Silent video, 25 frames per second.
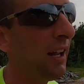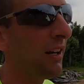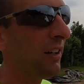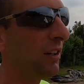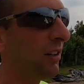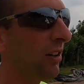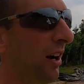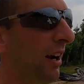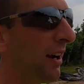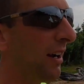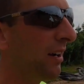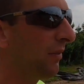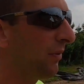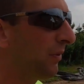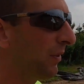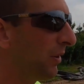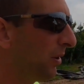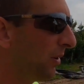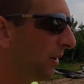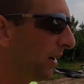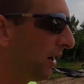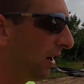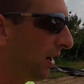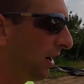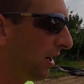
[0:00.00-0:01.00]
We had to grade a
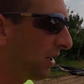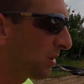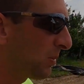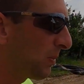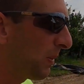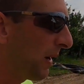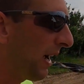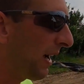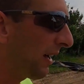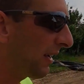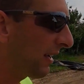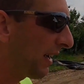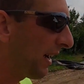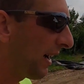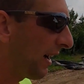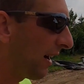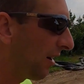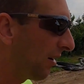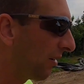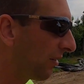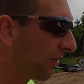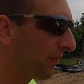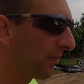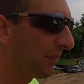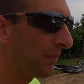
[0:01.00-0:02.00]
few areas back
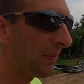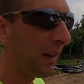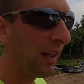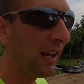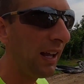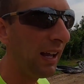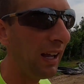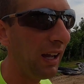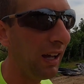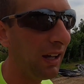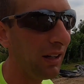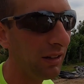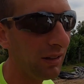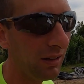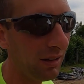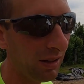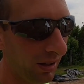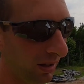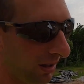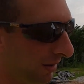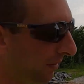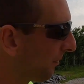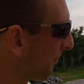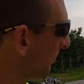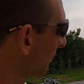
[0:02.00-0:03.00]
out,
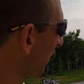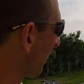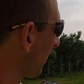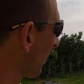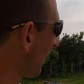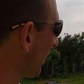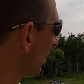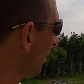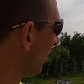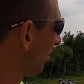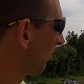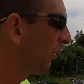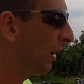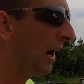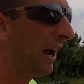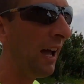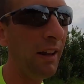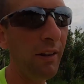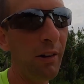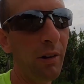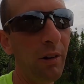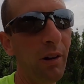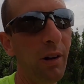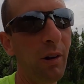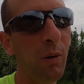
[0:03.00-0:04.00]
and
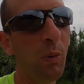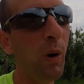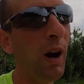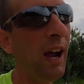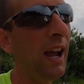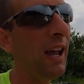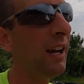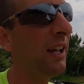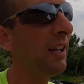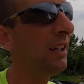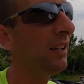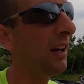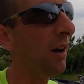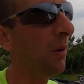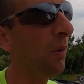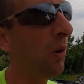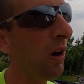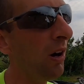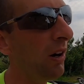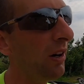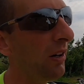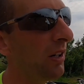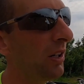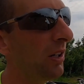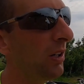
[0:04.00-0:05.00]
rather than waiting, I
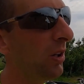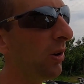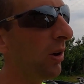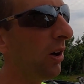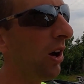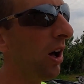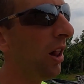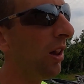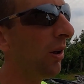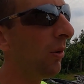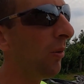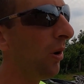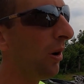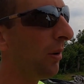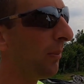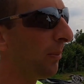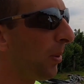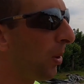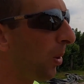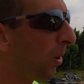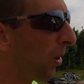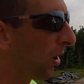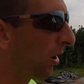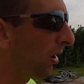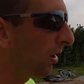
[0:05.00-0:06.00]
wanted to do it all in
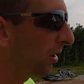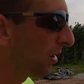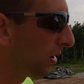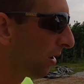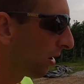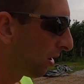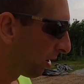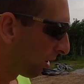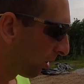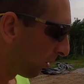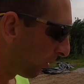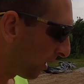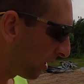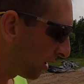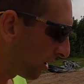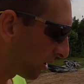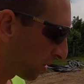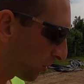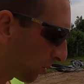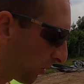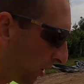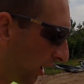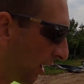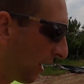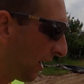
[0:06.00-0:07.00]
one pour. We
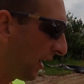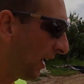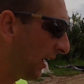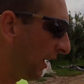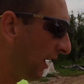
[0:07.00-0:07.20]
just went